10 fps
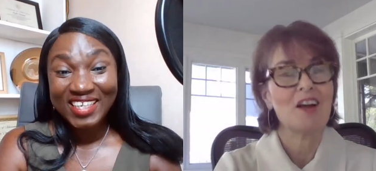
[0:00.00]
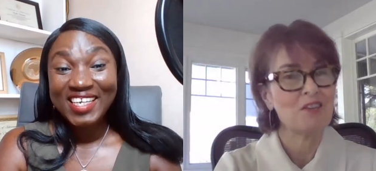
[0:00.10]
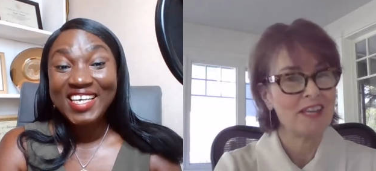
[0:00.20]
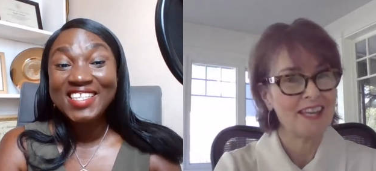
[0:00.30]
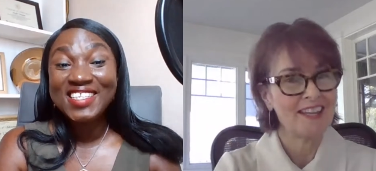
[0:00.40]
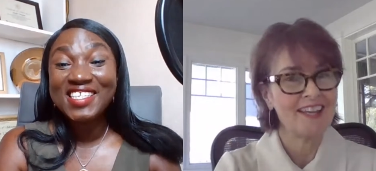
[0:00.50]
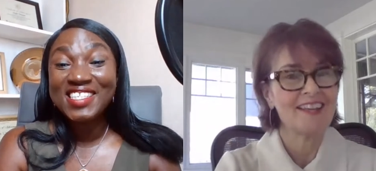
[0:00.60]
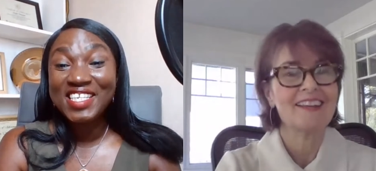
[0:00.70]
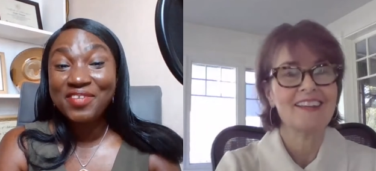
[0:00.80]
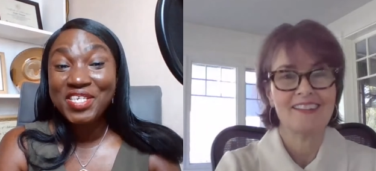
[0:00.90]
Speaker 1: Okay. It's a
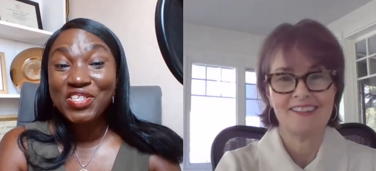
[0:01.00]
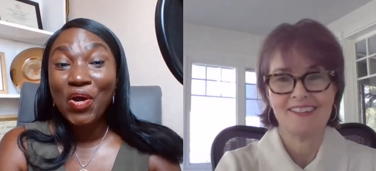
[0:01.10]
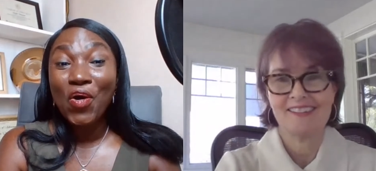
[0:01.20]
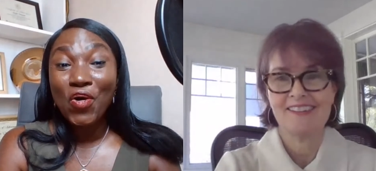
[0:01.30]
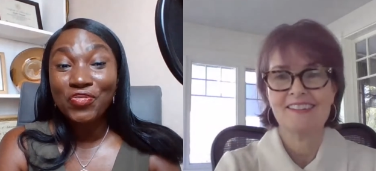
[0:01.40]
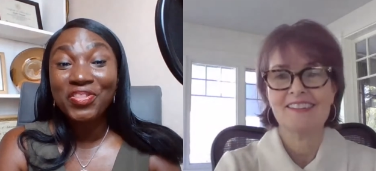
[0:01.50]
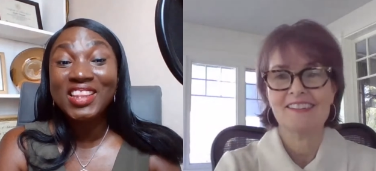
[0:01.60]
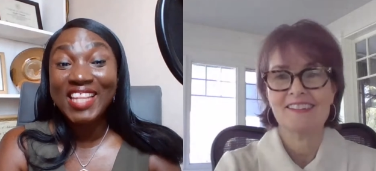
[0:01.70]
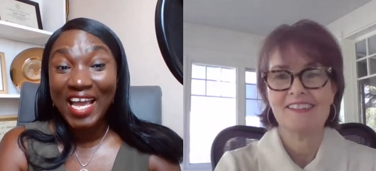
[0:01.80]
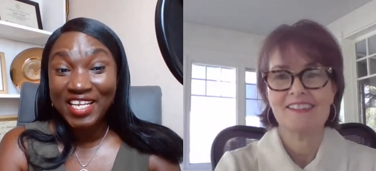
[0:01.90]
series of
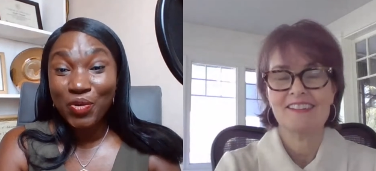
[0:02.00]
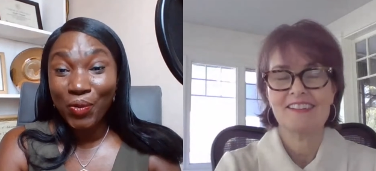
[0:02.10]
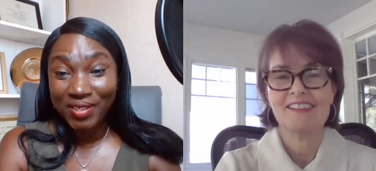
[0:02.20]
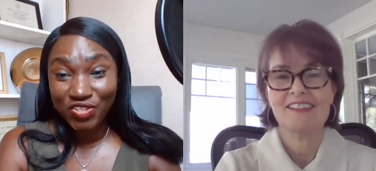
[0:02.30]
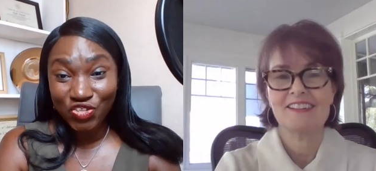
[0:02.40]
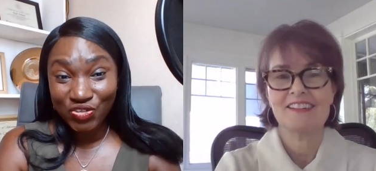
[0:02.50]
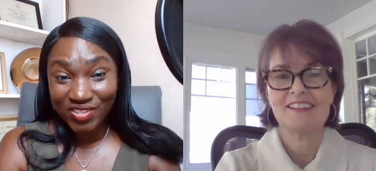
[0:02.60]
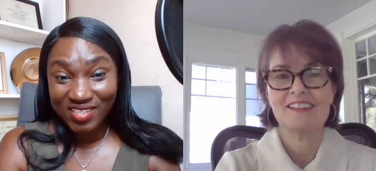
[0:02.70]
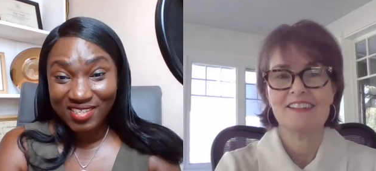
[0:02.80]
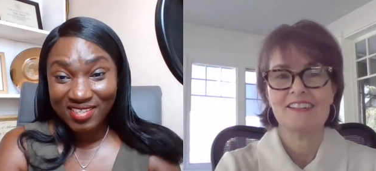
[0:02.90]
30
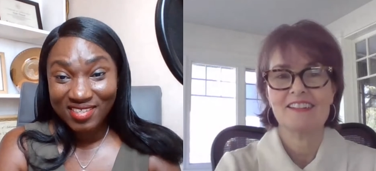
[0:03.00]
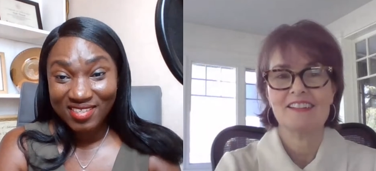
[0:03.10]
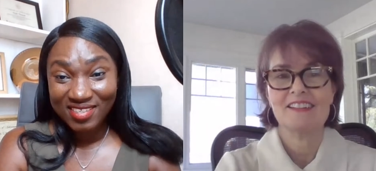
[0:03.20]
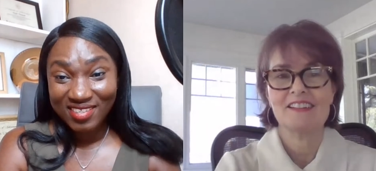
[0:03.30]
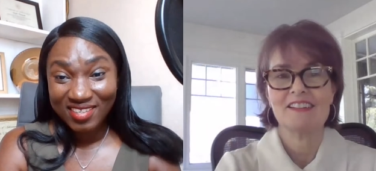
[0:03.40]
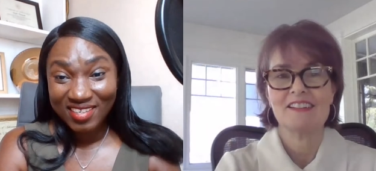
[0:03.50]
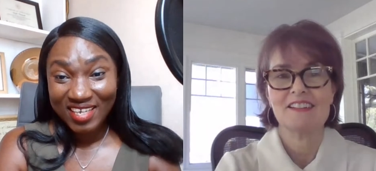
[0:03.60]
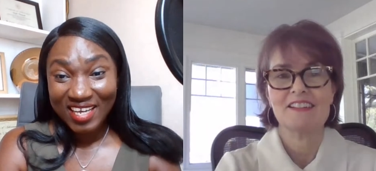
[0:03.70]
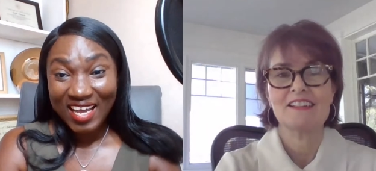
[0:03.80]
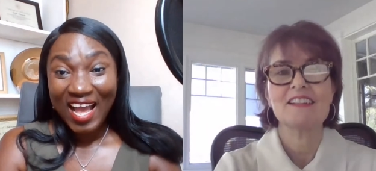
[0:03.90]
questions,
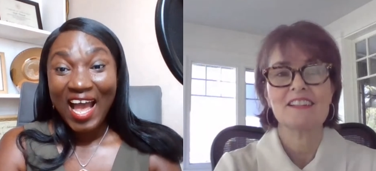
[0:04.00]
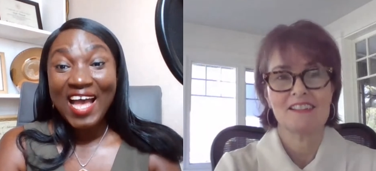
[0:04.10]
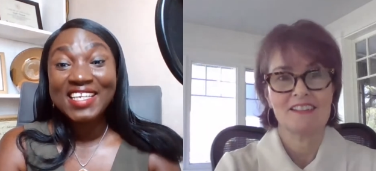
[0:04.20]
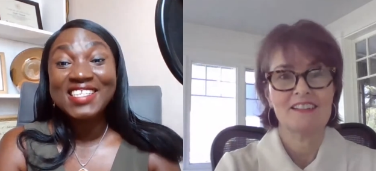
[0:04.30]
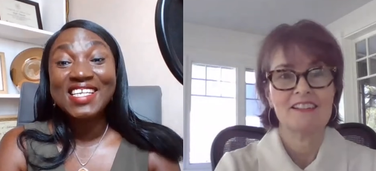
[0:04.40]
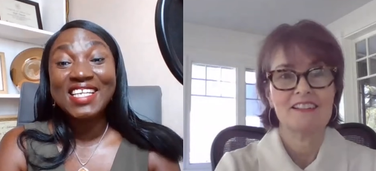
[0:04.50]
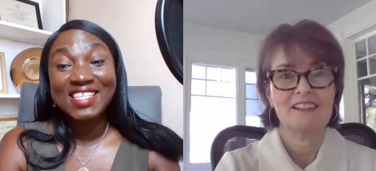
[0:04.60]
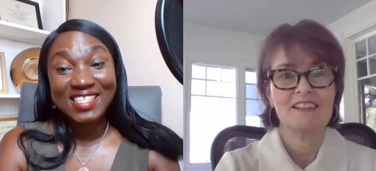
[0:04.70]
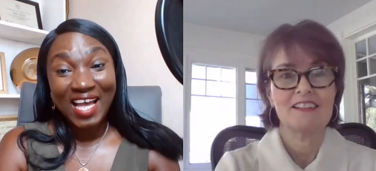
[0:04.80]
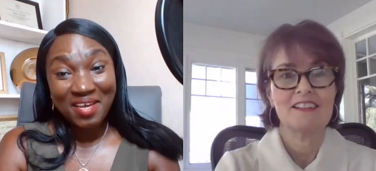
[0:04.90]
and it's an
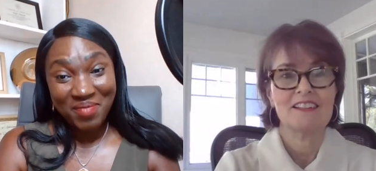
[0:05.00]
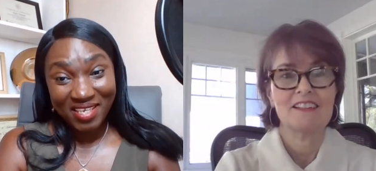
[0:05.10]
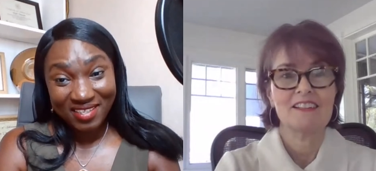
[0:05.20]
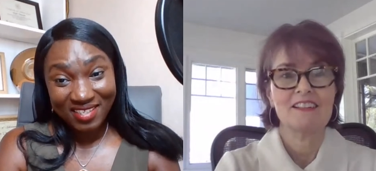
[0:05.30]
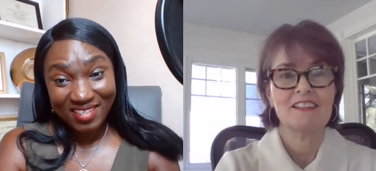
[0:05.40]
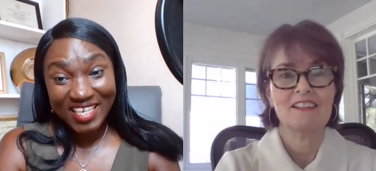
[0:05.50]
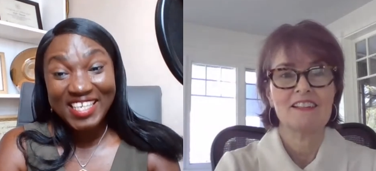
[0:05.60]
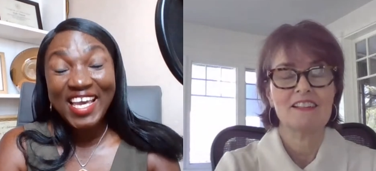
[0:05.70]
assignment. It